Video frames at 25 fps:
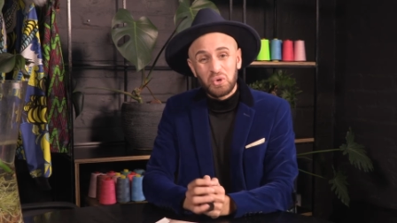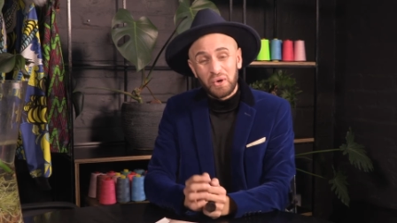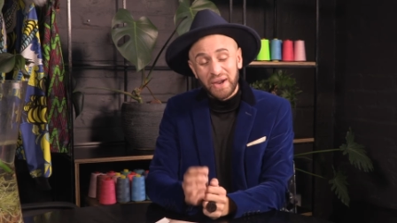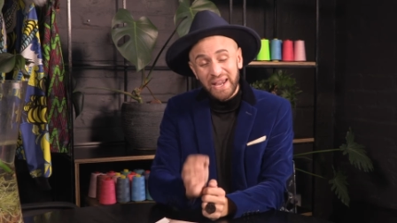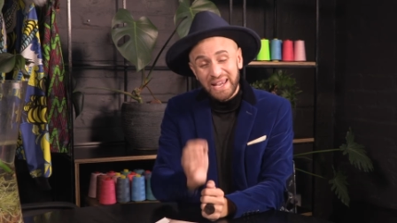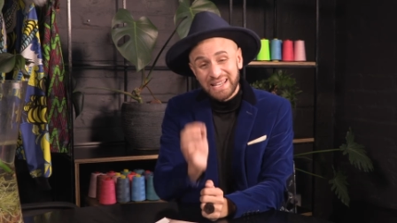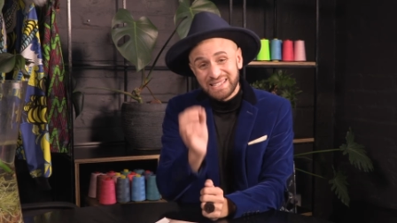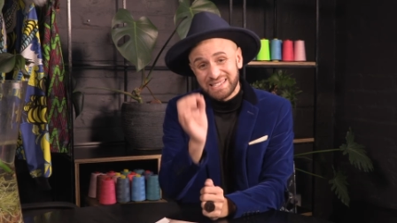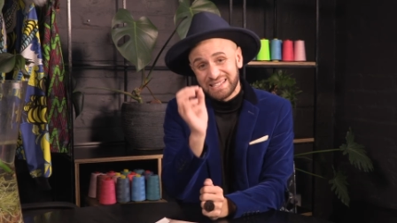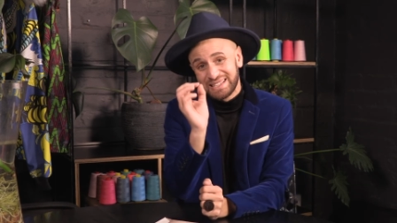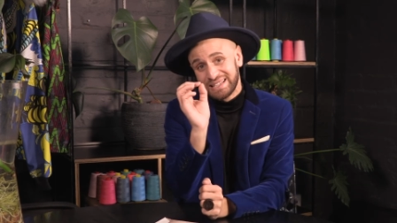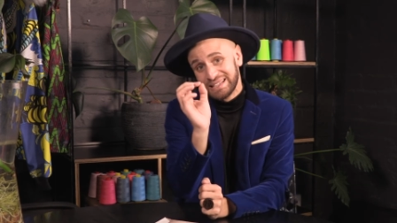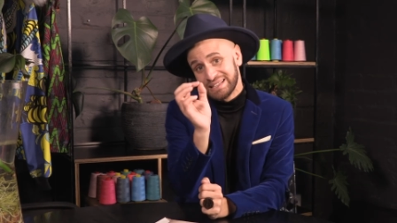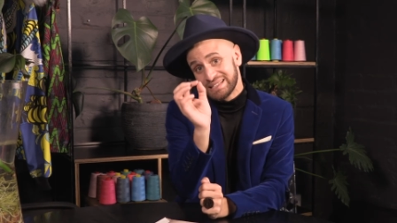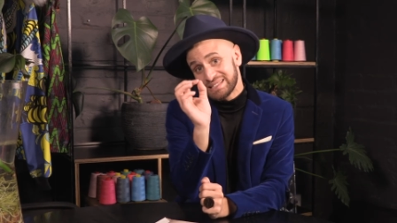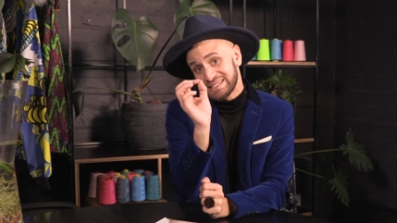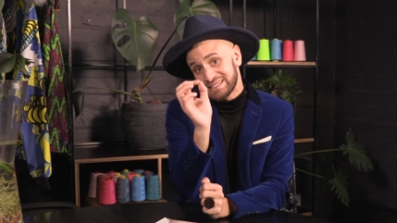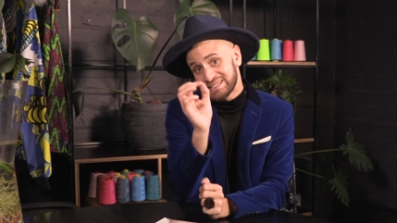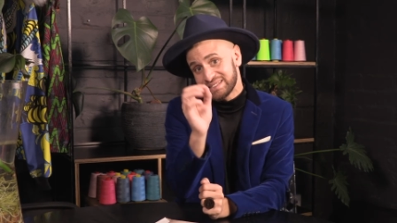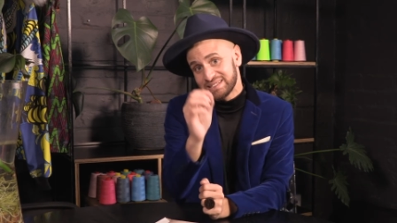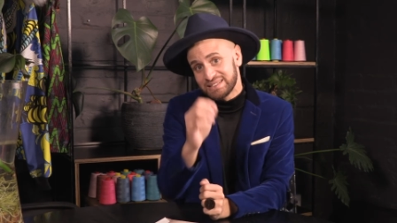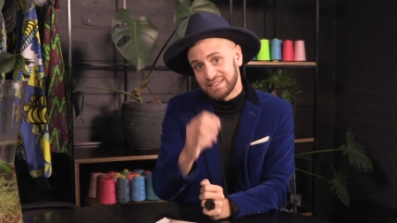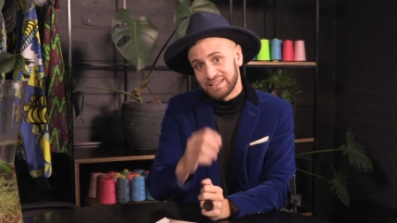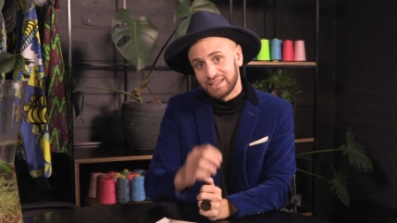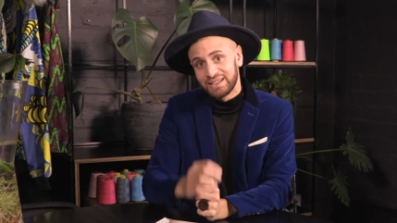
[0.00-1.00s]
who is
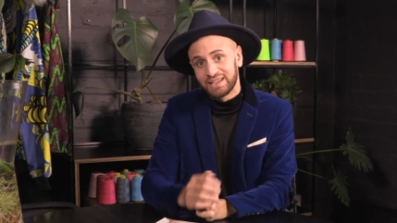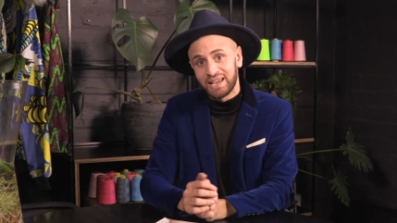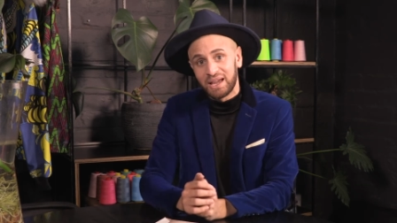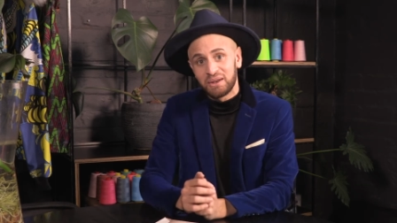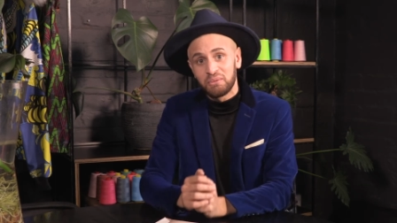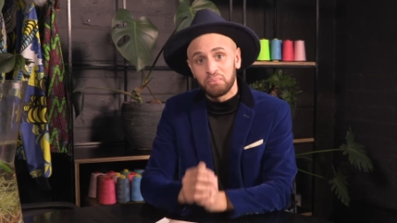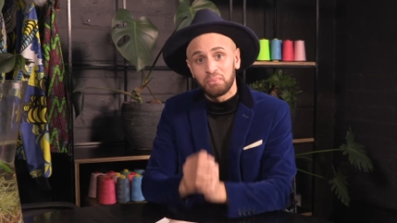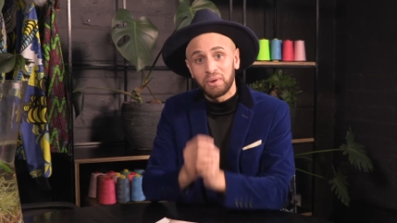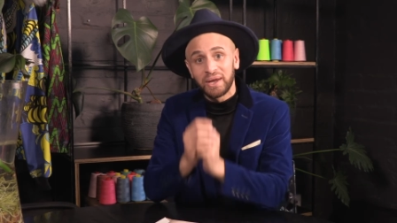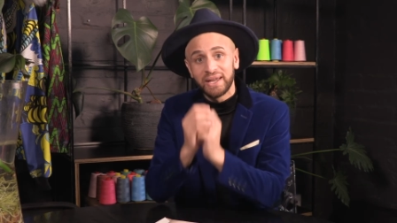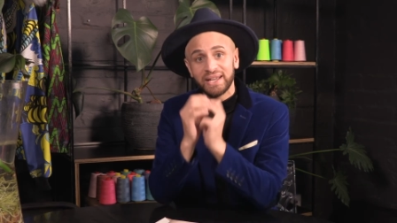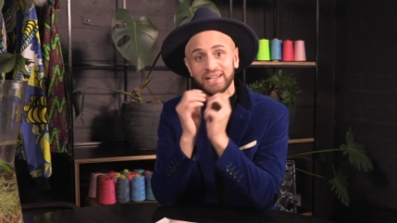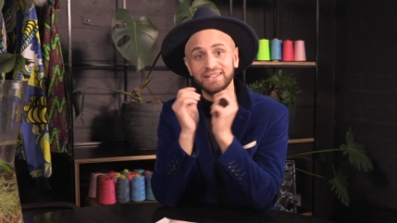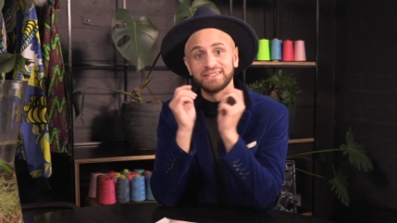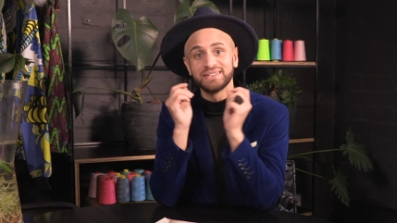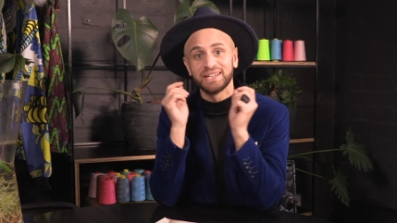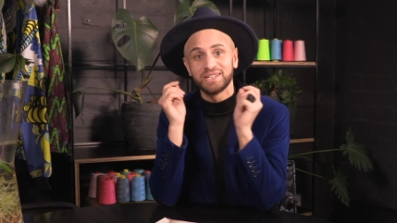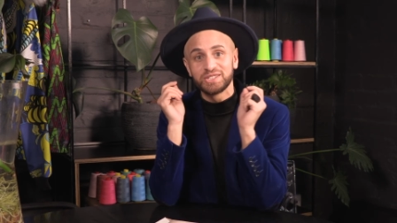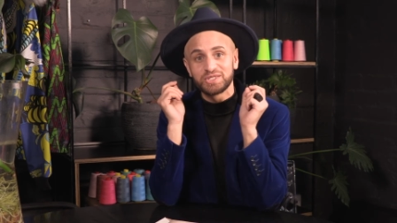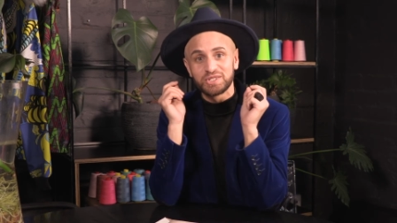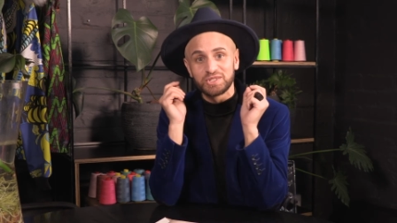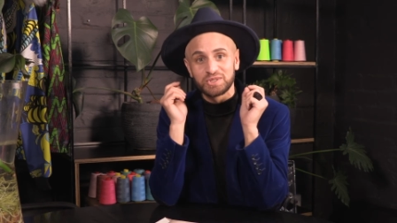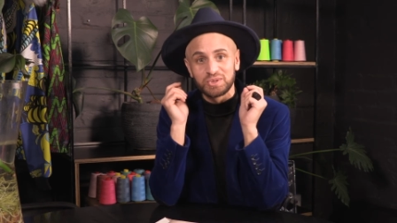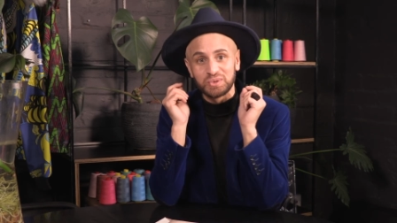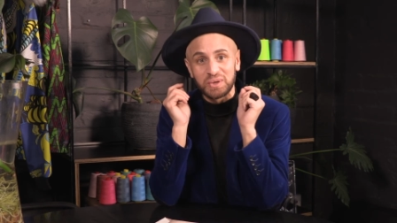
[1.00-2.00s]
listening and paying
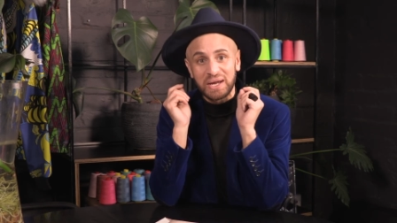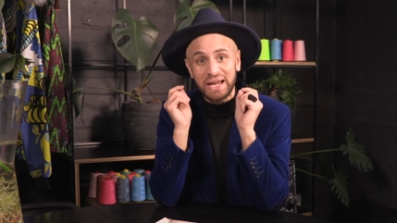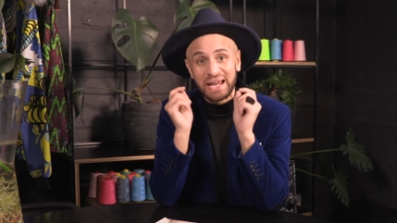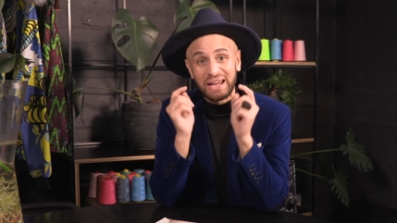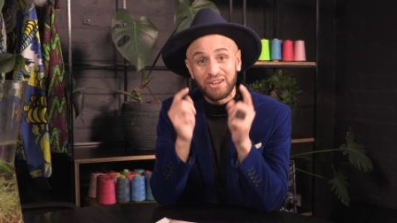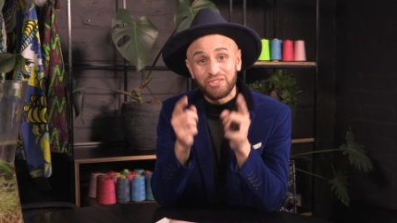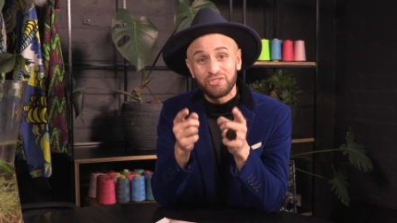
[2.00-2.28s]
attention to